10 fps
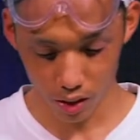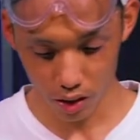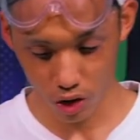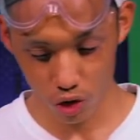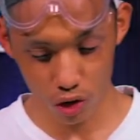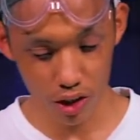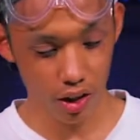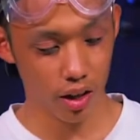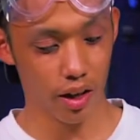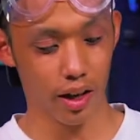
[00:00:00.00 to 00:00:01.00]
the
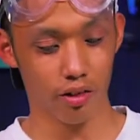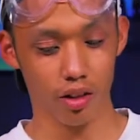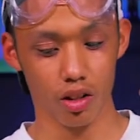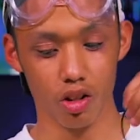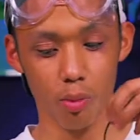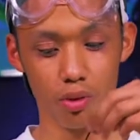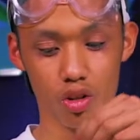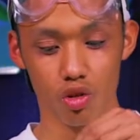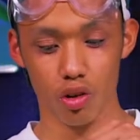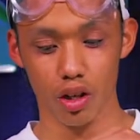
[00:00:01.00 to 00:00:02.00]
string and get the top of the
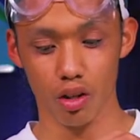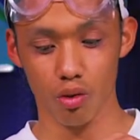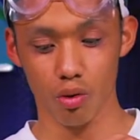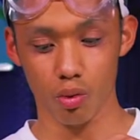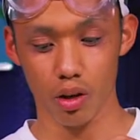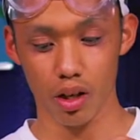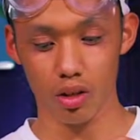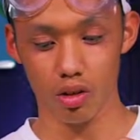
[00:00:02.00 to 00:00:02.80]
string all the way to the